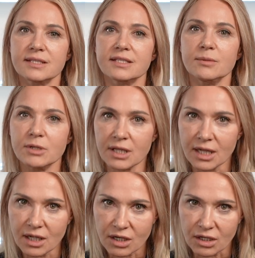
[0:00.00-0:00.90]

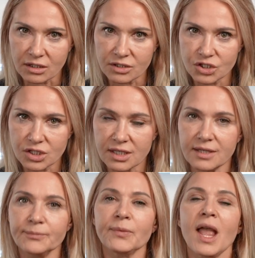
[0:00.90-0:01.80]
stimulate
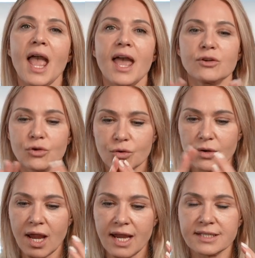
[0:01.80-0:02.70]
collagen, and
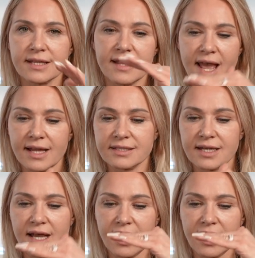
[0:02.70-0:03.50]
create that,